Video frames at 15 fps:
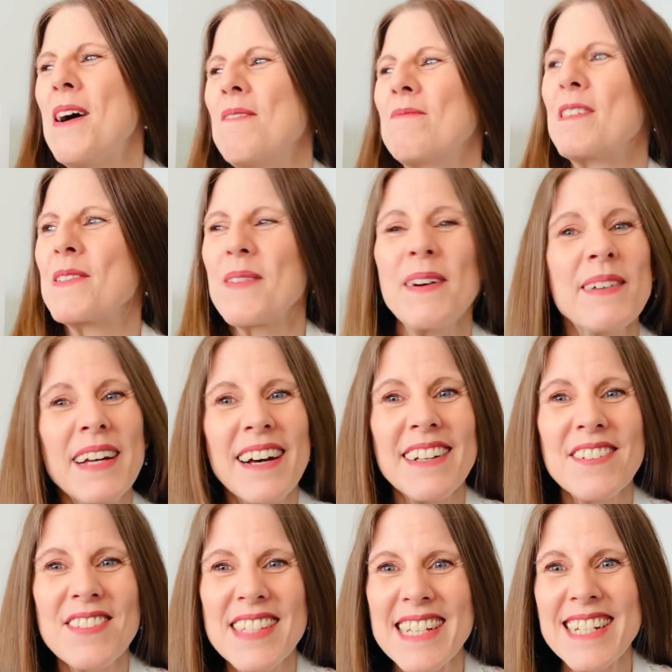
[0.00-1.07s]
Just where we kind
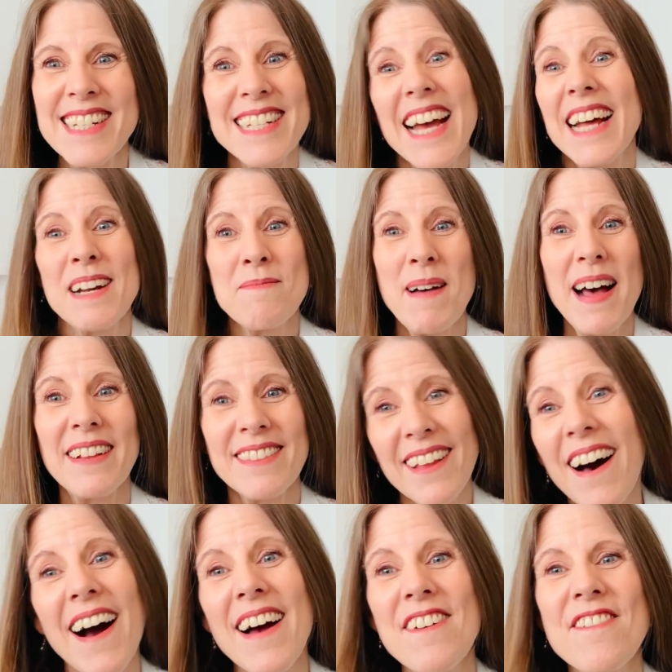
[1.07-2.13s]
of sit and chat about
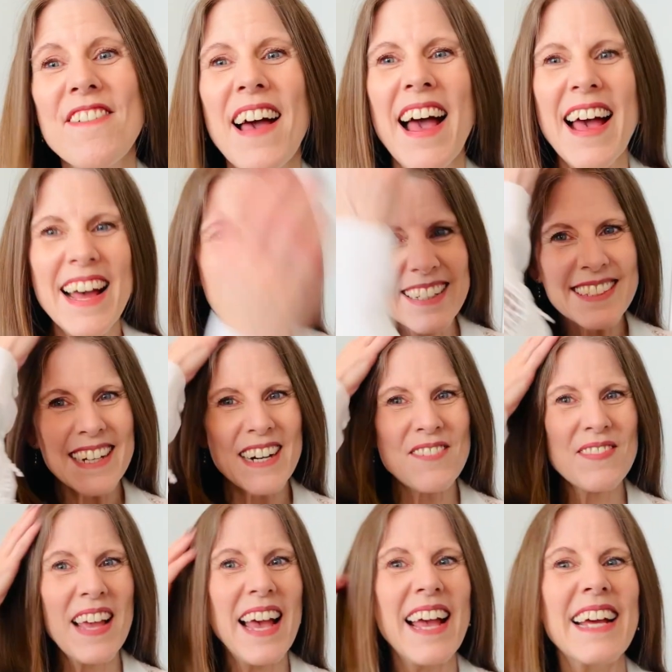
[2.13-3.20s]
life and
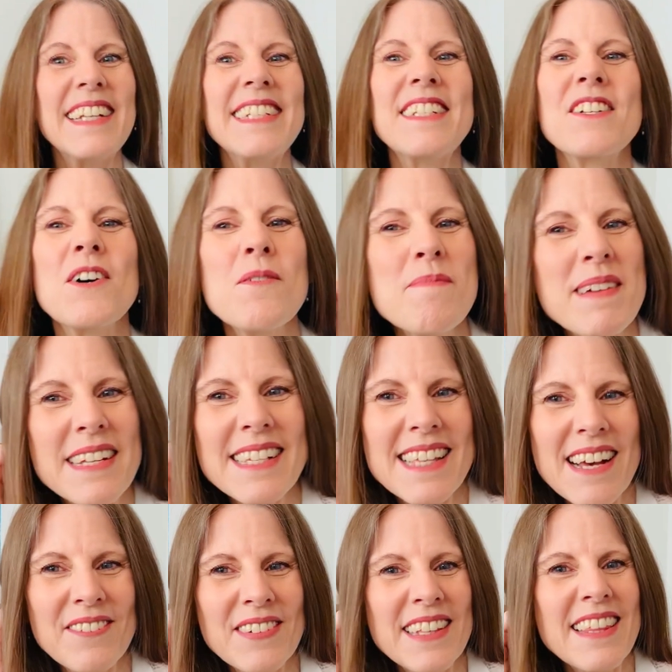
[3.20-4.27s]
any topics
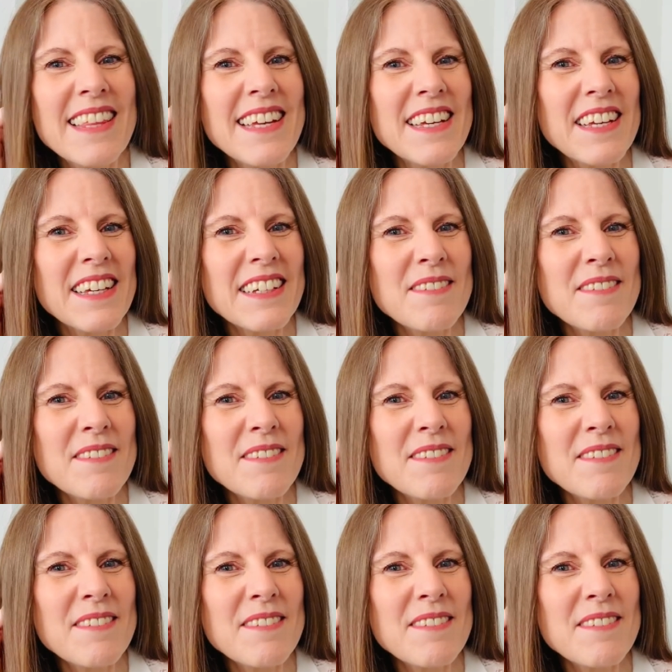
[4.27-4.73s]
that we think